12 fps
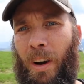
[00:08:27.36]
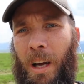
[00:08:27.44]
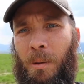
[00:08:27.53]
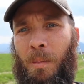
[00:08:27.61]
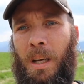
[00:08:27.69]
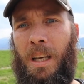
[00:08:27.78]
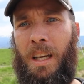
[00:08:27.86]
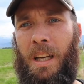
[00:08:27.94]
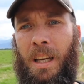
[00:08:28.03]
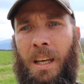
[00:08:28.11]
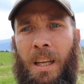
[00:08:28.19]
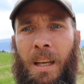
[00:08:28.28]
around me,
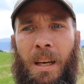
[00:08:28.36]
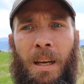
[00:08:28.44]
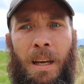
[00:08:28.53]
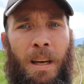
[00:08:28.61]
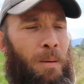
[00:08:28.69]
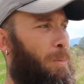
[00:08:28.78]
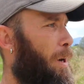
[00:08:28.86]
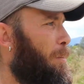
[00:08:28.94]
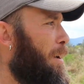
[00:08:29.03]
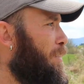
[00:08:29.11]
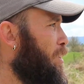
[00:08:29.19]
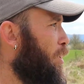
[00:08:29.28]
but
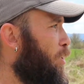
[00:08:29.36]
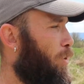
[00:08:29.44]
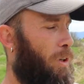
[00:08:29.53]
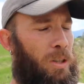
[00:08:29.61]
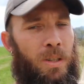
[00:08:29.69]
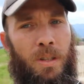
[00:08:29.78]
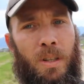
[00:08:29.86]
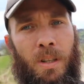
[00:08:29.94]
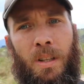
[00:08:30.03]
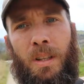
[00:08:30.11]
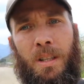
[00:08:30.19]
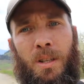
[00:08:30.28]
I'm having to cross
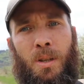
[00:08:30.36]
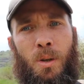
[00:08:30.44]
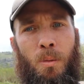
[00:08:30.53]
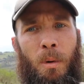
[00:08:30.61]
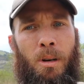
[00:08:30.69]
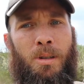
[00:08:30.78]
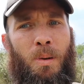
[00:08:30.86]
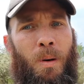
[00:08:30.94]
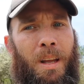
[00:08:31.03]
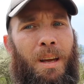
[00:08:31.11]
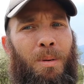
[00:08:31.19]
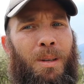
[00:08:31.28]
this new
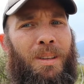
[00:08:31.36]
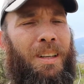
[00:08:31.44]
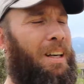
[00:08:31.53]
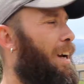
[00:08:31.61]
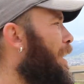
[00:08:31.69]
motorway they're building